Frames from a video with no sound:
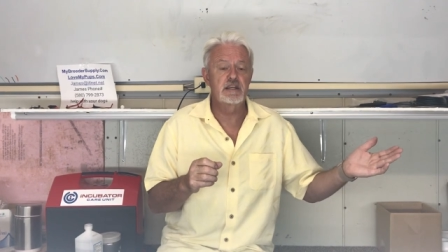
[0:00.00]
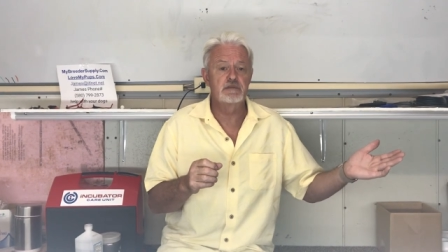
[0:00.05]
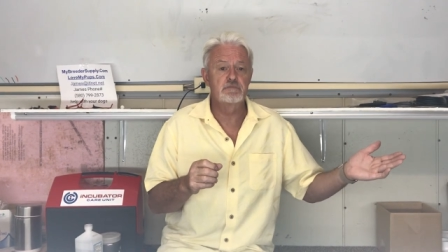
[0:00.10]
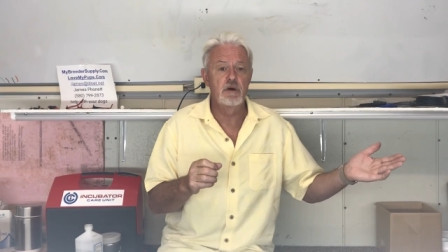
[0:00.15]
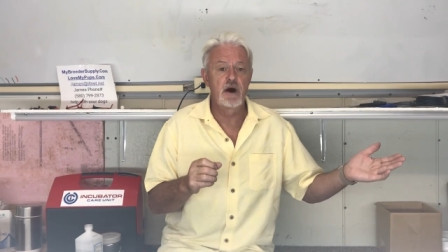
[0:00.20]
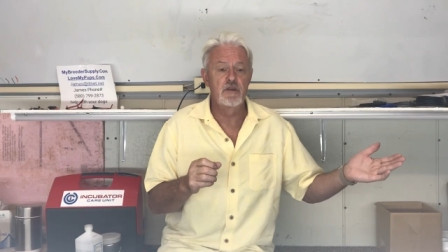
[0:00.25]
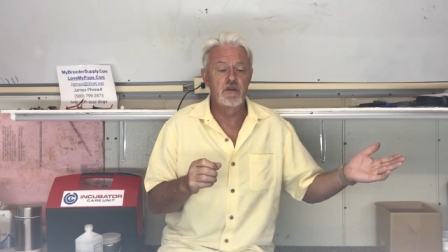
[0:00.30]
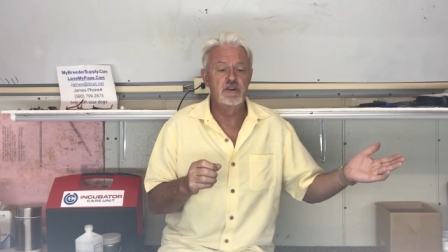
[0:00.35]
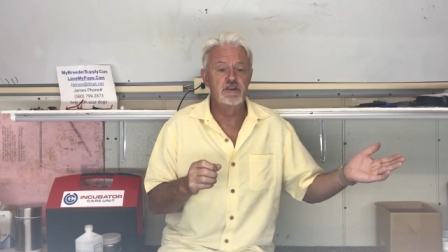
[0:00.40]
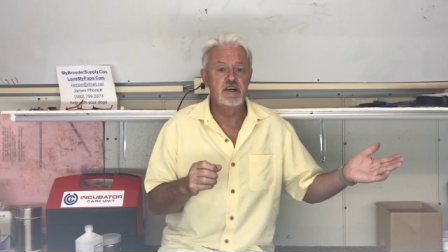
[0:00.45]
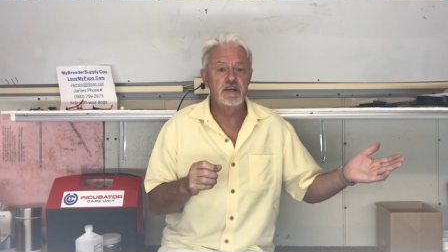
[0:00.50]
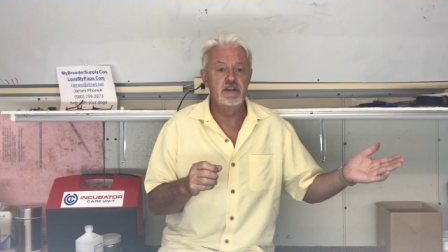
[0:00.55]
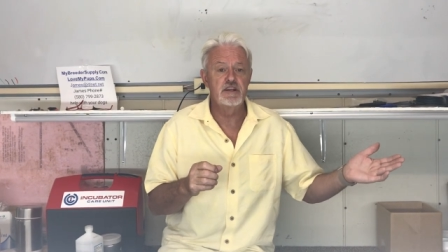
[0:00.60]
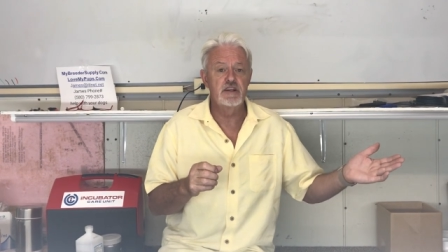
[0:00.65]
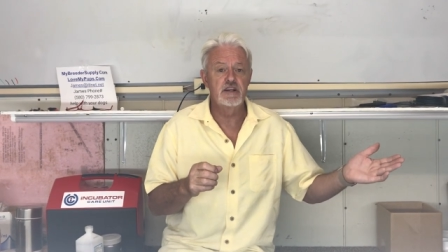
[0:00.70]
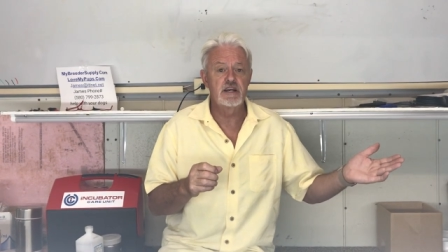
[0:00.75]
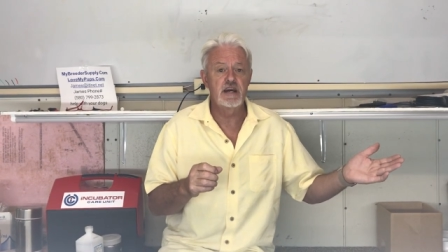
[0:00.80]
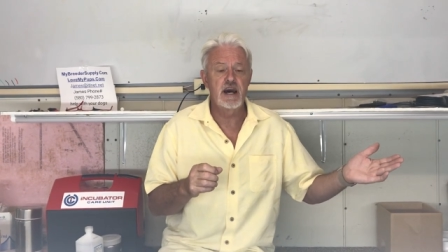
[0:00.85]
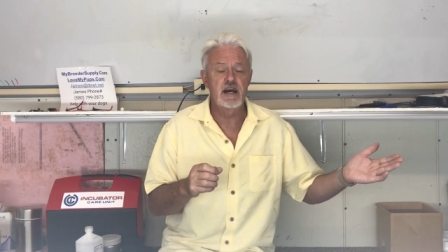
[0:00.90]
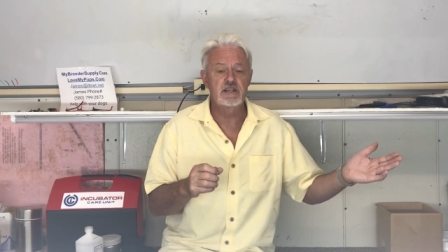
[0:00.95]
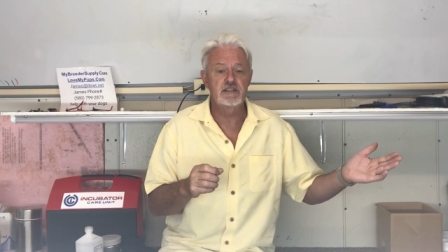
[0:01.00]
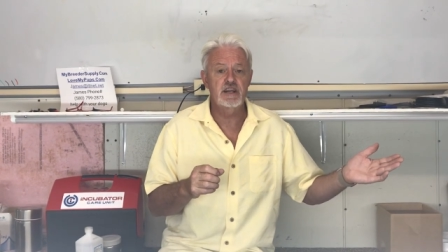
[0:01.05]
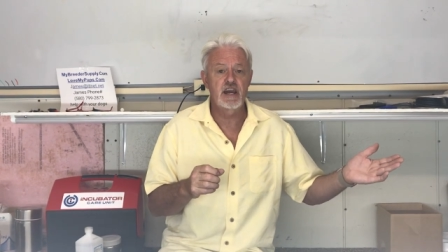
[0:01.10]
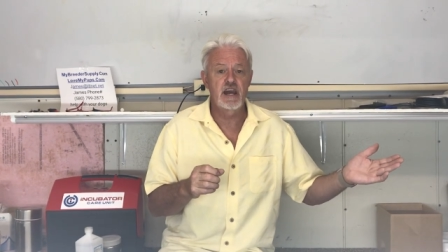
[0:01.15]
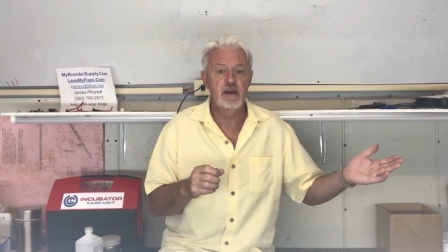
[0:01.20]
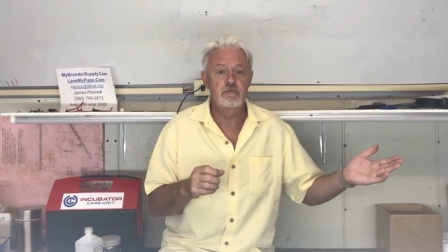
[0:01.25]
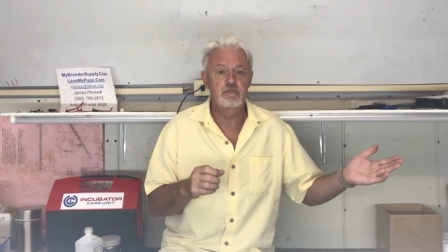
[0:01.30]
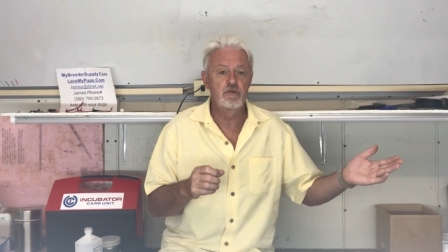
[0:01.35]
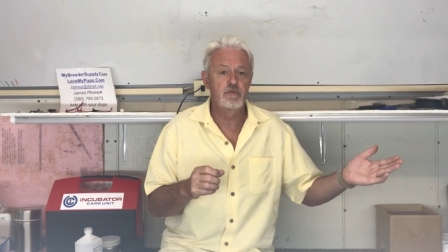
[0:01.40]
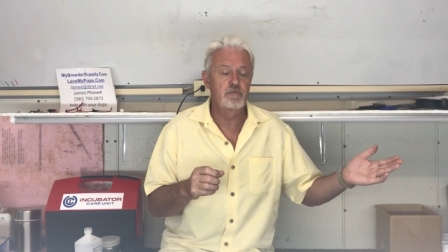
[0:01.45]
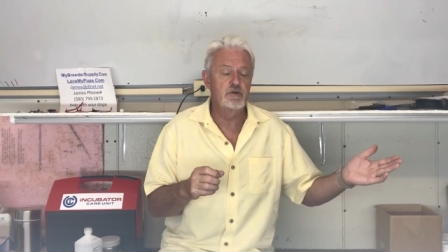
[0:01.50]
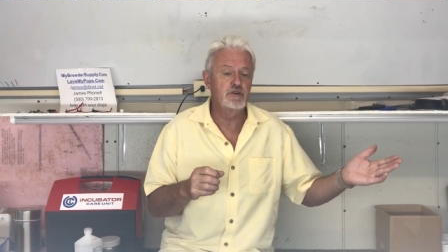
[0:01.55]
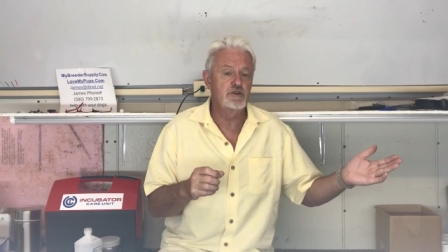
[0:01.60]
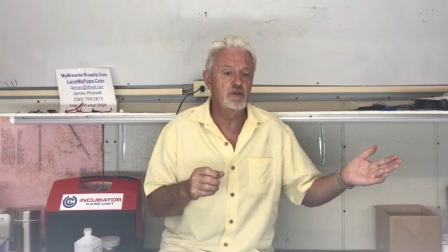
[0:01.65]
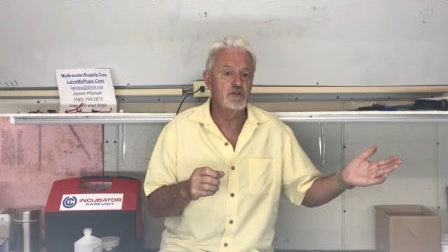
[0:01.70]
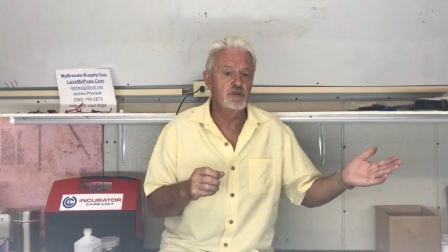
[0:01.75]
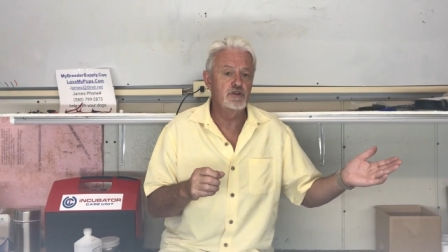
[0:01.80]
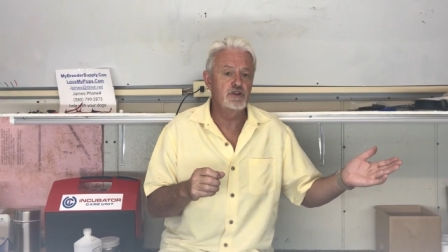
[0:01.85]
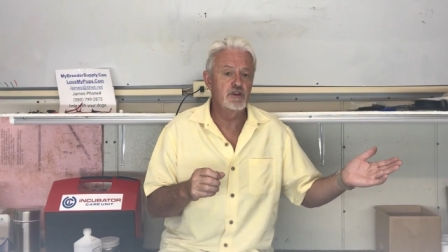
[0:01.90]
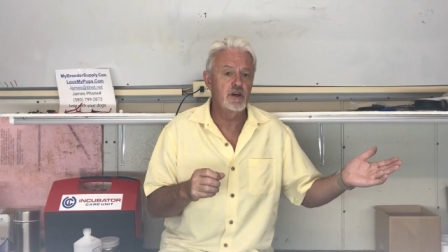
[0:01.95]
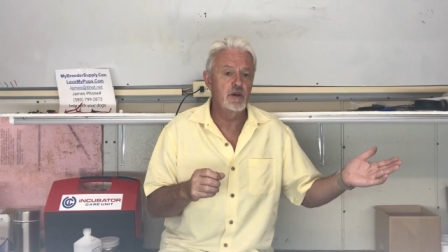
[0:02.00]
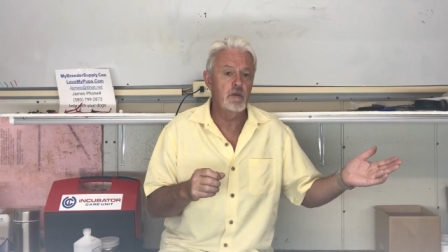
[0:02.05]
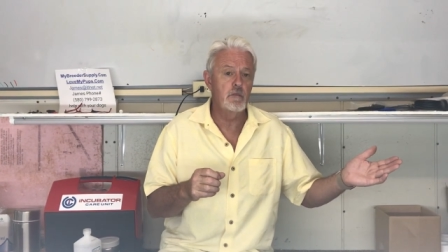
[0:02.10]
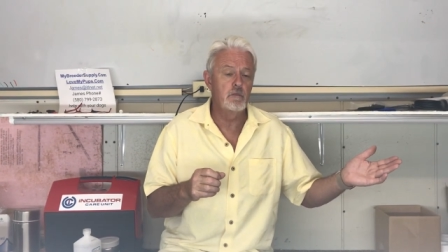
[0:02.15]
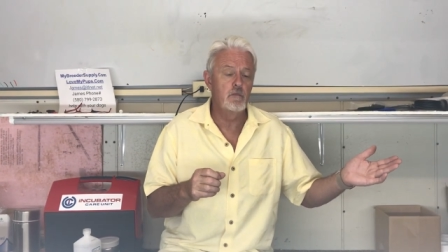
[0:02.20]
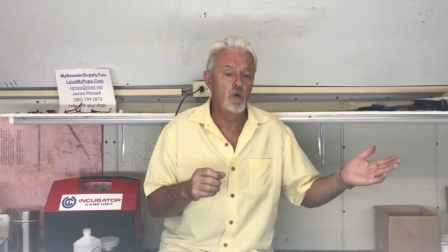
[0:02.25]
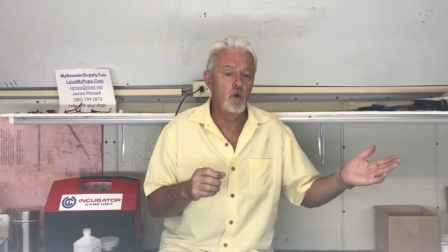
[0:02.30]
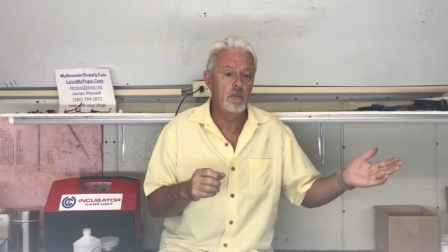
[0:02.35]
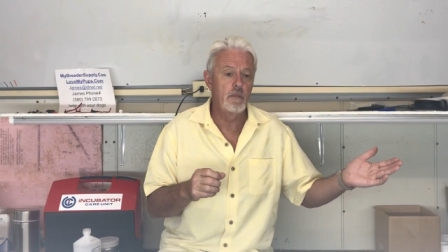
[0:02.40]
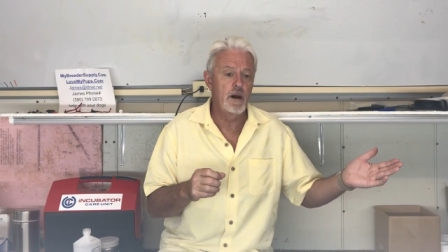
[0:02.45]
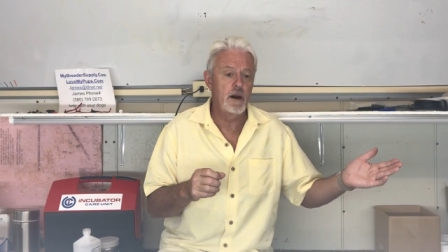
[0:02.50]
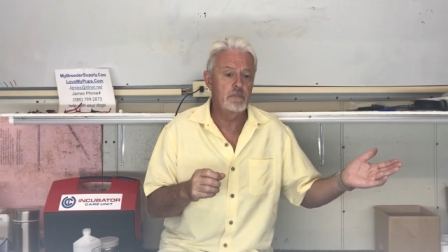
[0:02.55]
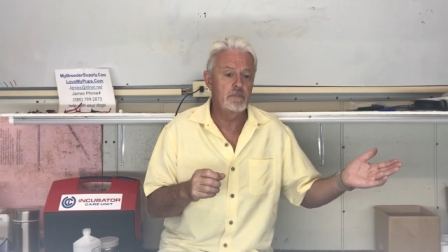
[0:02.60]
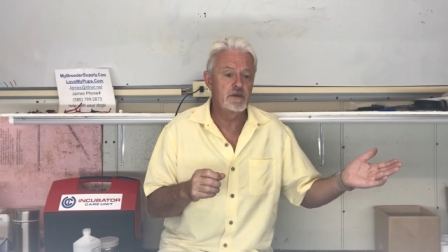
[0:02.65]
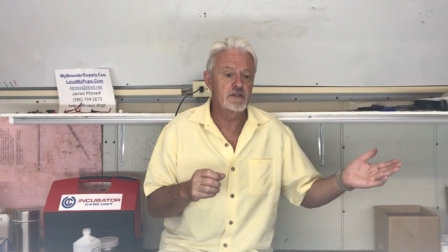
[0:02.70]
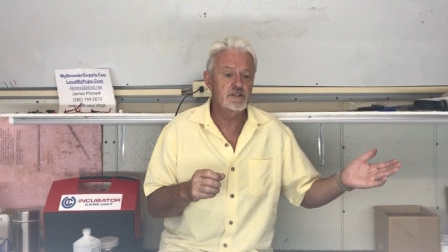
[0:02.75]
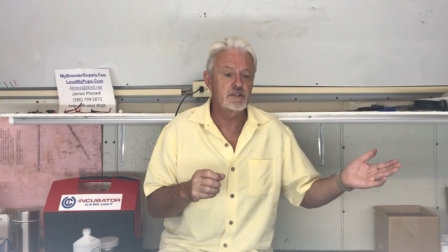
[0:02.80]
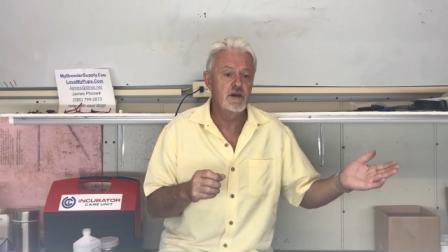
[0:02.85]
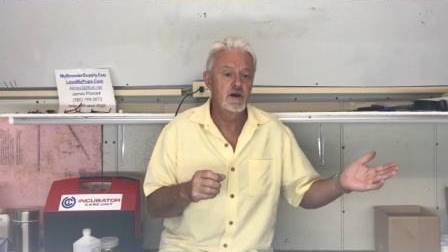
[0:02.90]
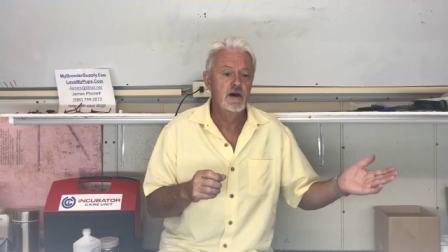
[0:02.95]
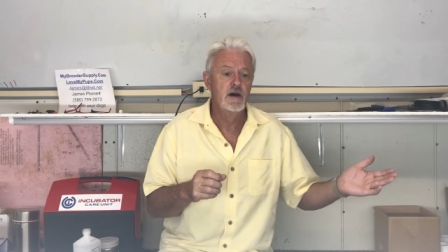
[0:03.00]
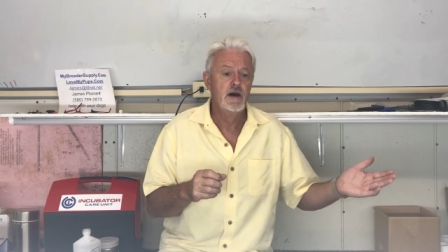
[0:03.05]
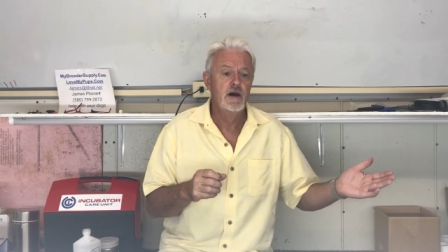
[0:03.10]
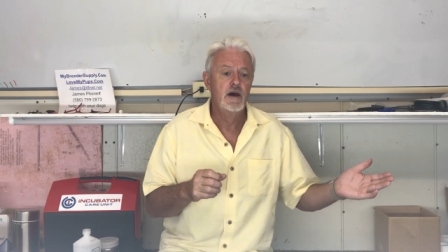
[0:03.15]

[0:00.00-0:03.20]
its mother did and it has capable of producing more puppies.